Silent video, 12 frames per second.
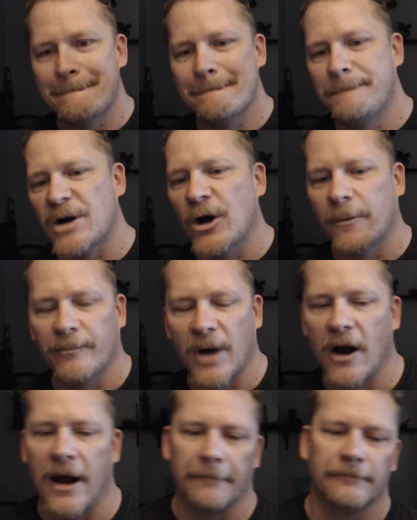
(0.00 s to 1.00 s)
Boom. All
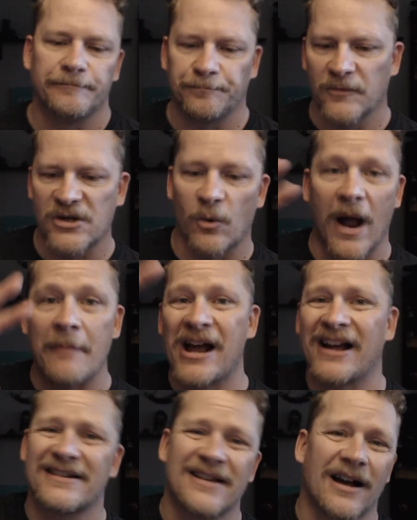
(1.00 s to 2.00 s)
right. So I'm not
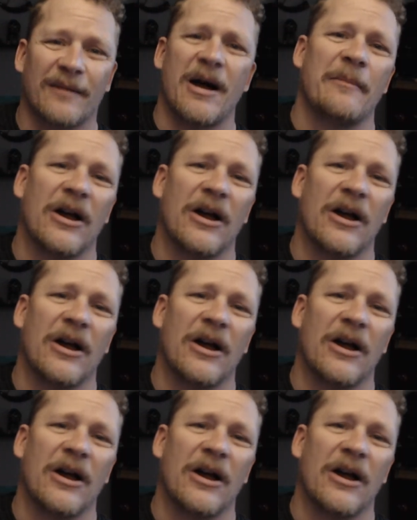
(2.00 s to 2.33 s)
going to talk about my